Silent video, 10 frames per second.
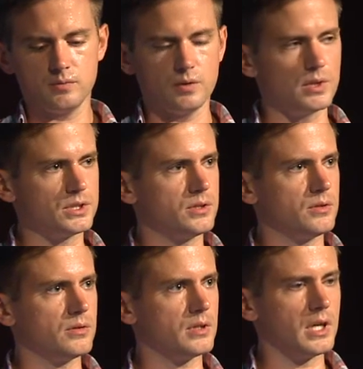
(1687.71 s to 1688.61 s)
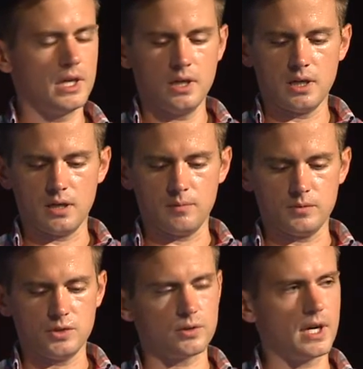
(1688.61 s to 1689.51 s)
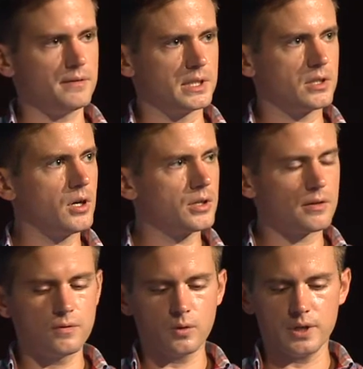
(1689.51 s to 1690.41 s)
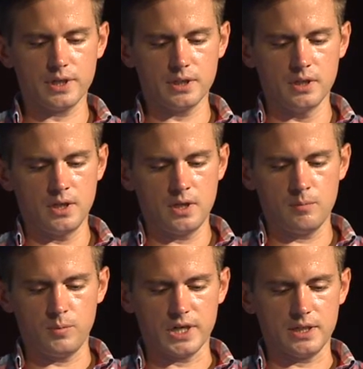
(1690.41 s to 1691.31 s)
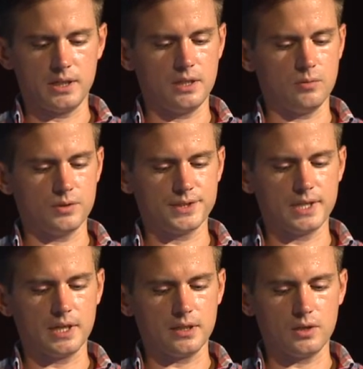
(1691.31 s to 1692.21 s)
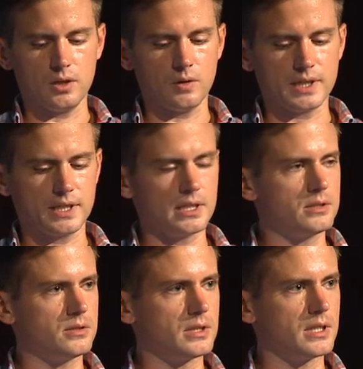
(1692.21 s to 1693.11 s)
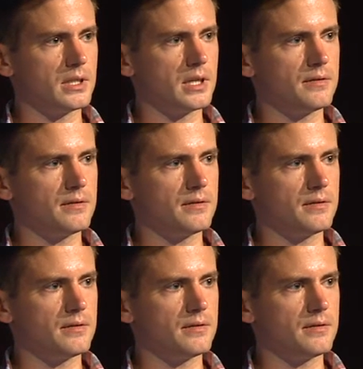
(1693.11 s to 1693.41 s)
We want to derive a decoder for it, but it will say, no, I cannot do that.